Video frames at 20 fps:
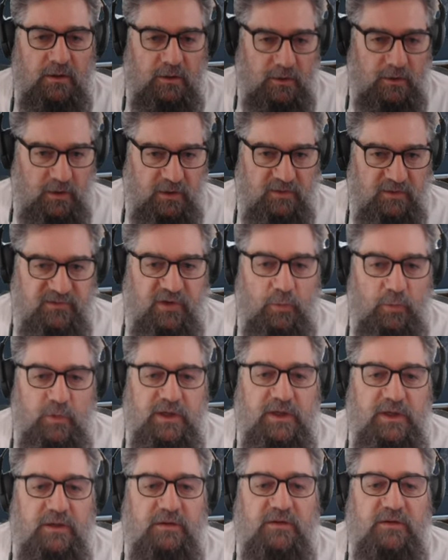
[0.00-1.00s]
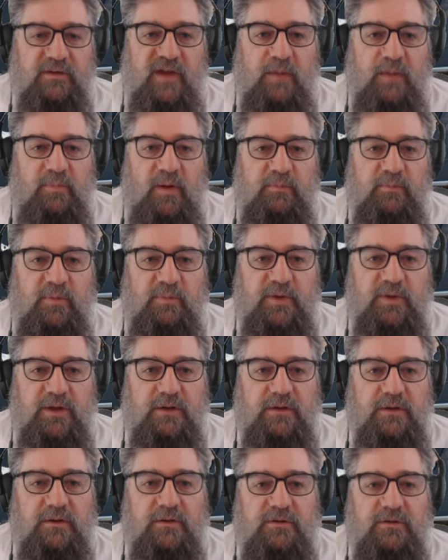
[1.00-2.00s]
Alright, so we can tap up a
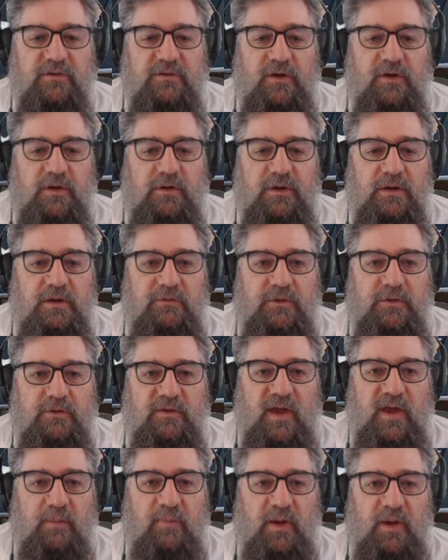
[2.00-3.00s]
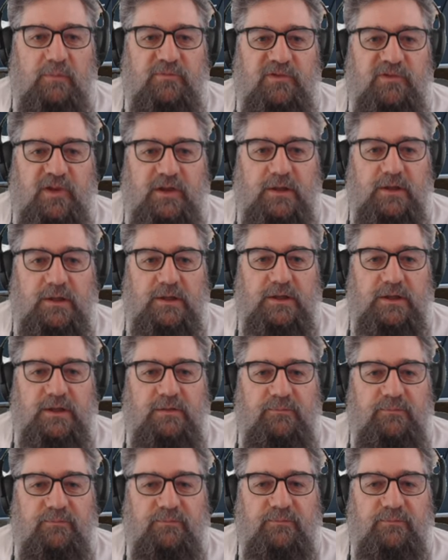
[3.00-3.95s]
bit. So if you tap up gently,